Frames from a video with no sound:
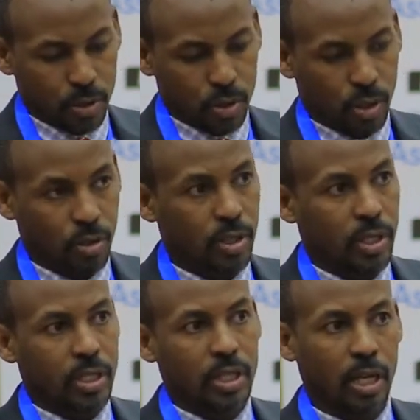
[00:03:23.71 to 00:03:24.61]
So
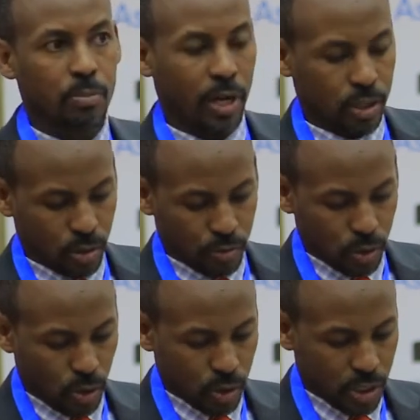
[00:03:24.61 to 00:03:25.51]
the impact of
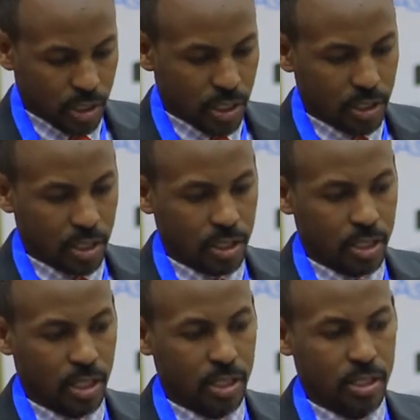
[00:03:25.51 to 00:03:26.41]
zoonosis
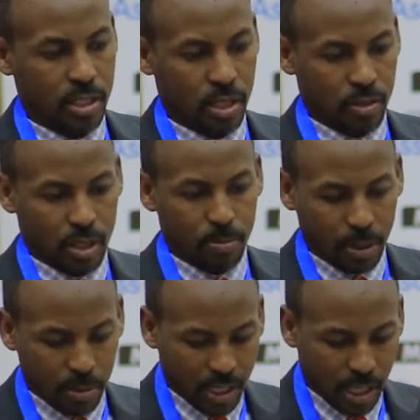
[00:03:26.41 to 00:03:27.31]
disease is the
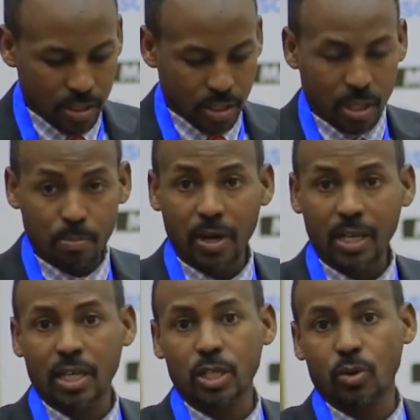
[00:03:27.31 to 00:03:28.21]
public health
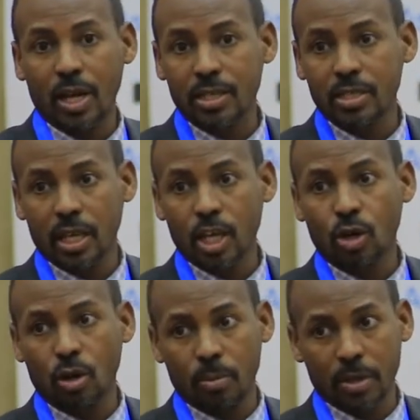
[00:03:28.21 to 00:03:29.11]
impact as well as the
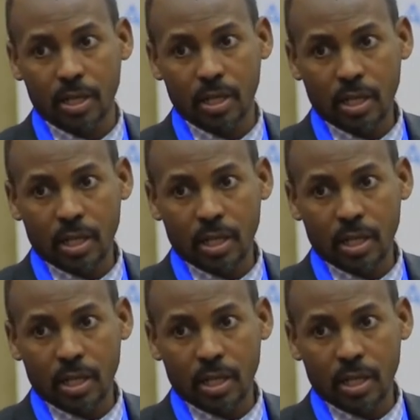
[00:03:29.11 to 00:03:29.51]
economic